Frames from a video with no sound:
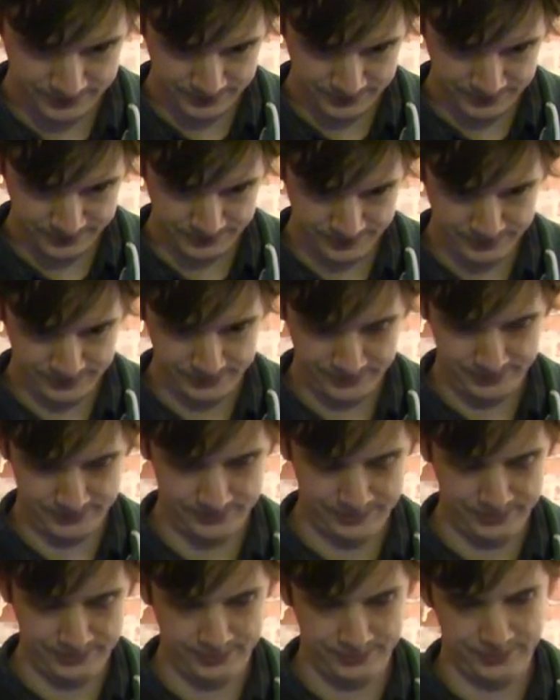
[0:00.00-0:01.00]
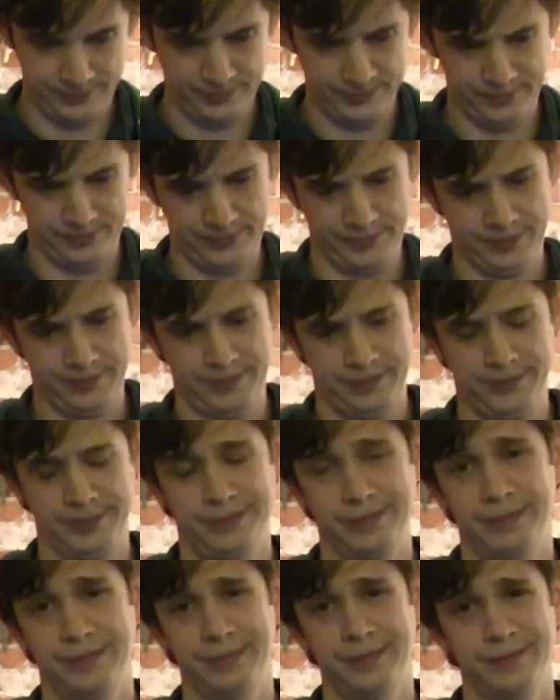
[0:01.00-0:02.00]

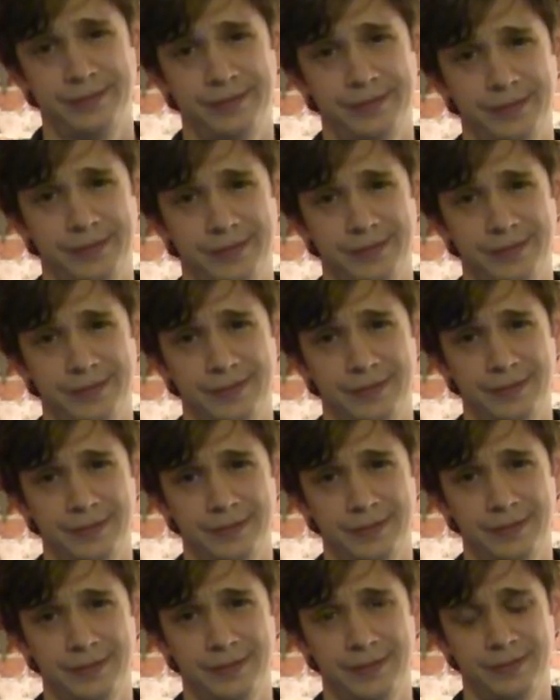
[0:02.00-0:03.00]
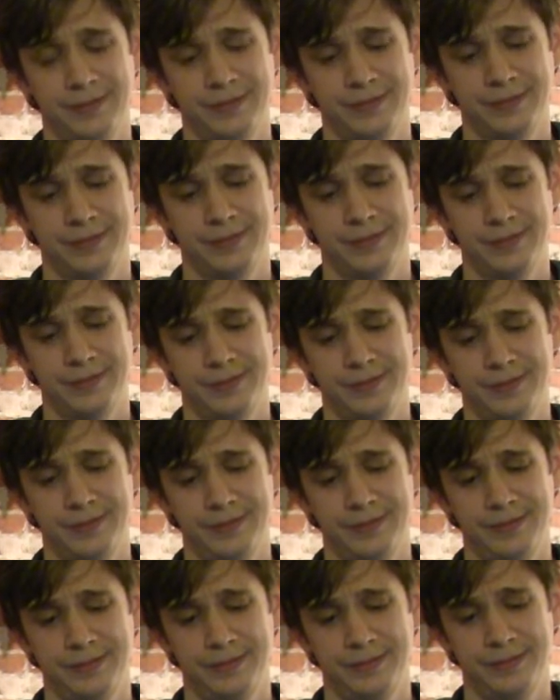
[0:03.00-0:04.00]

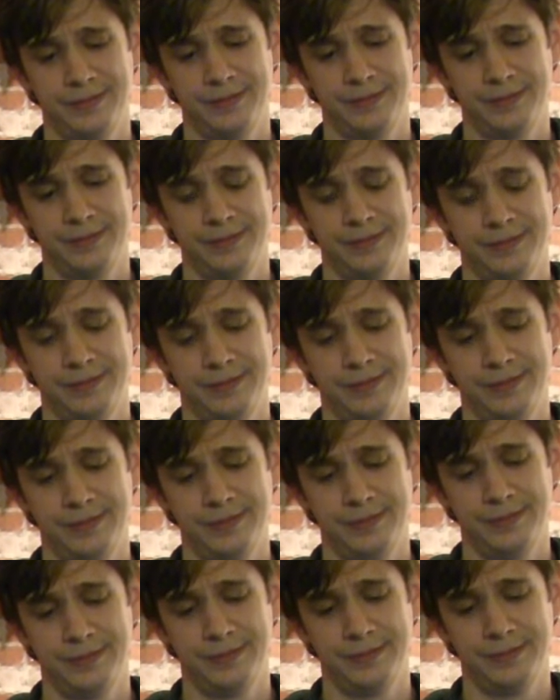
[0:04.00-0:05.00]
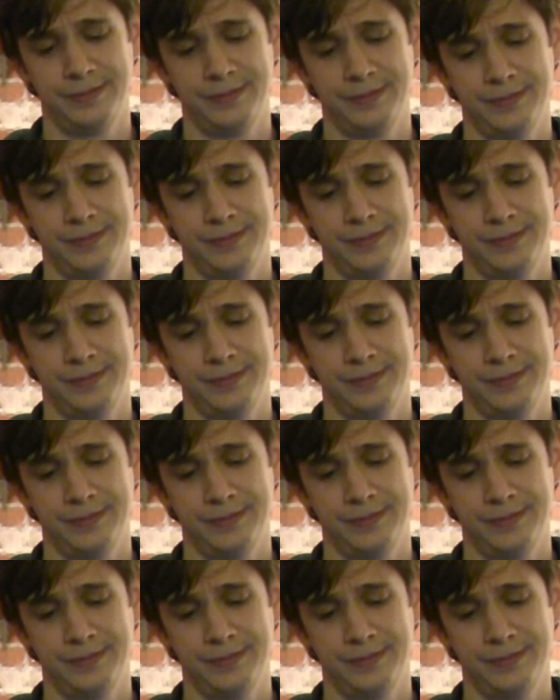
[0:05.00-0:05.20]
(silent)